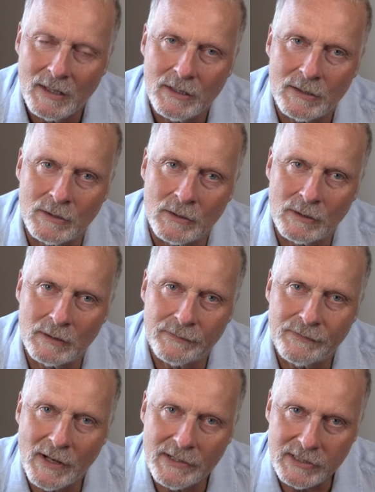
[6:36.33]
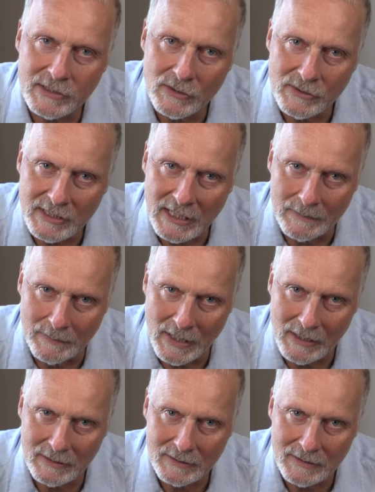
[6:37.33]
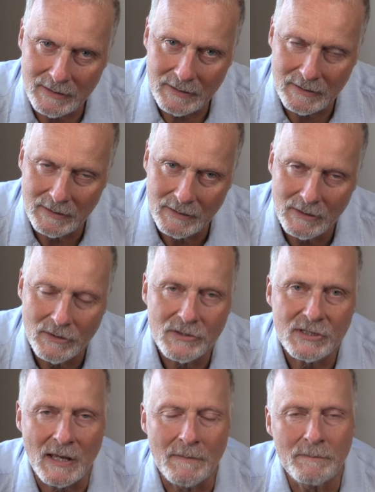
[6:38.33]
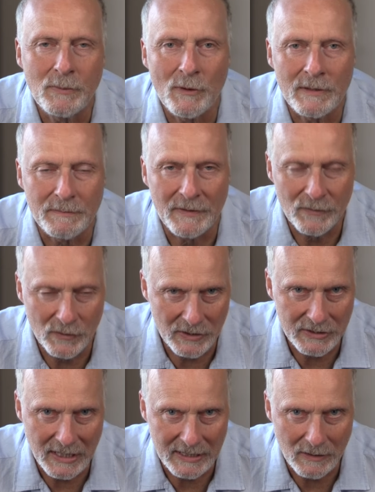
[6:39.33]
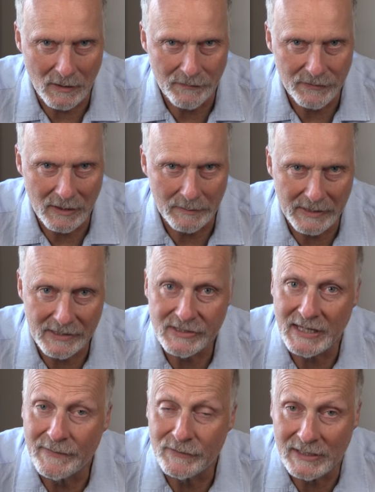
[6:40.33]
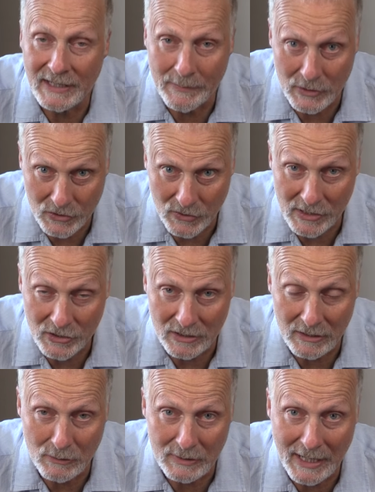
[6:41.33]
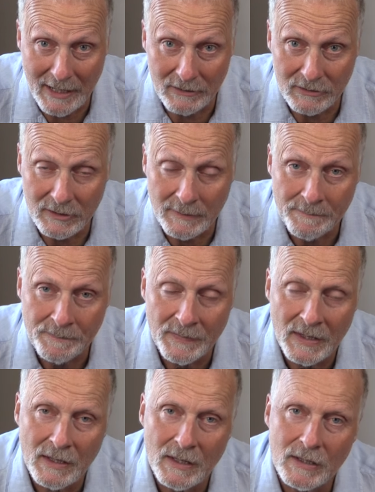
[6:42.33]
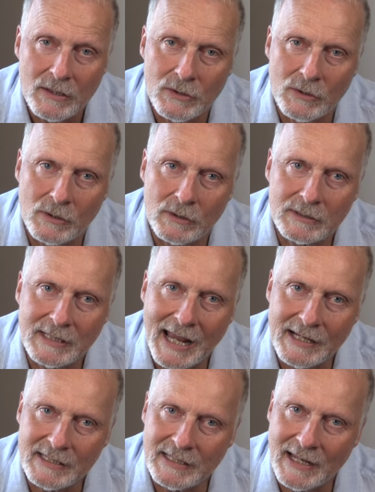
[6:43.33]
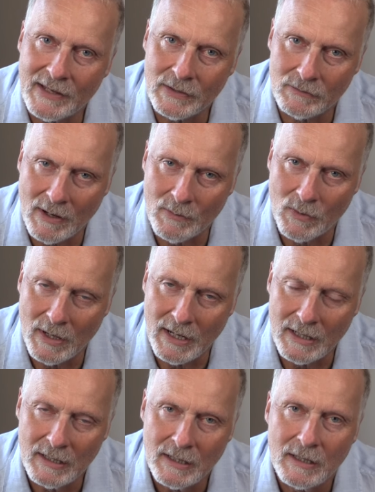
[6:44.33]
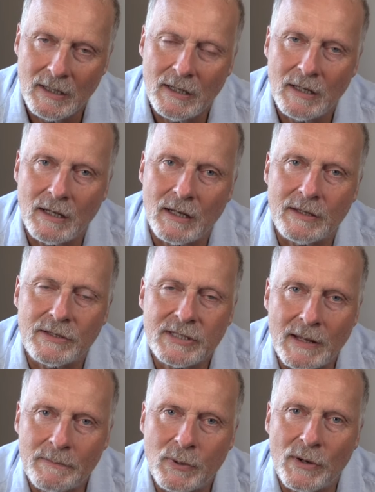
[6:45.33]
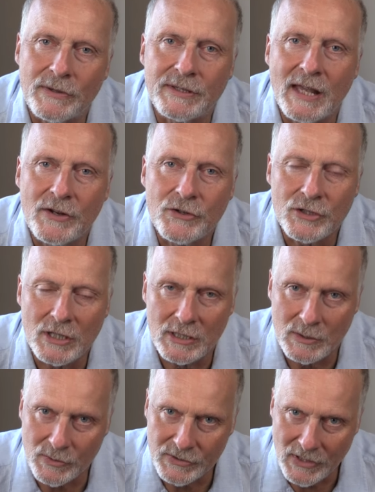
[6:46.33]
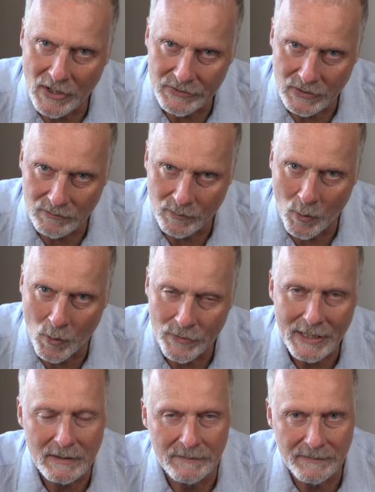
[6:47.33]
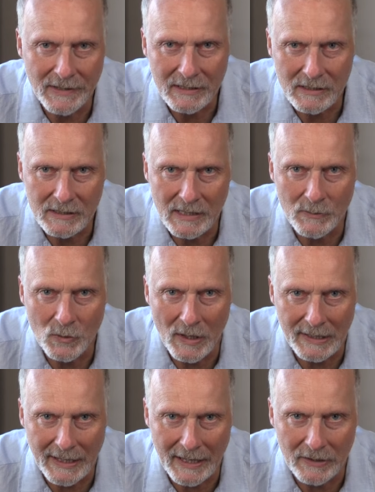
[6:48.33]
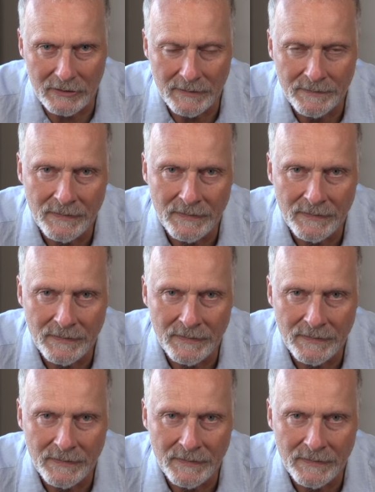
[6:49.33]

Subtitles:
You'll fasten your seat belt. Some point before you take off, there'll be a safety demonstration, no doubt. You'll taxi down the runway. At some point, the engines will start to roar. That can seem quite loud.